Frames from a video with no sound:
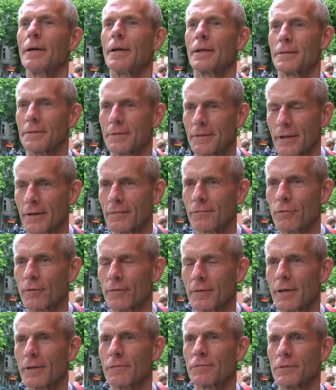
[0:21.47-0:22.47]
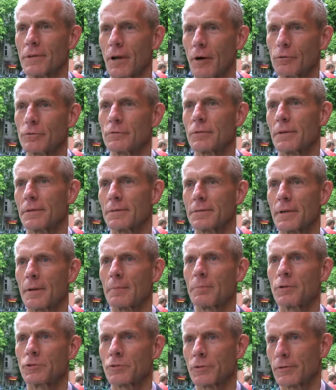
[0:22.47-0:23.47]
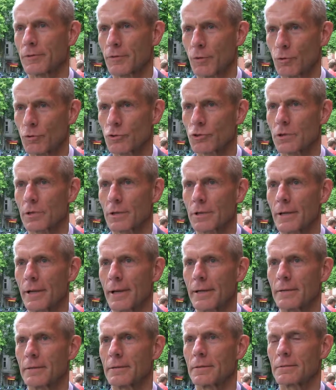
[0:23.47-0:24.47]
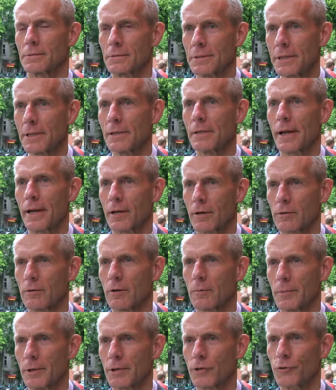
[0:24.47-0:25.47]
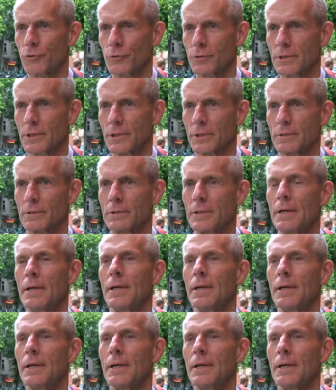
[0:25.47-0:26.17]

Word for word: and therefore we have now to establish a social and real economic union,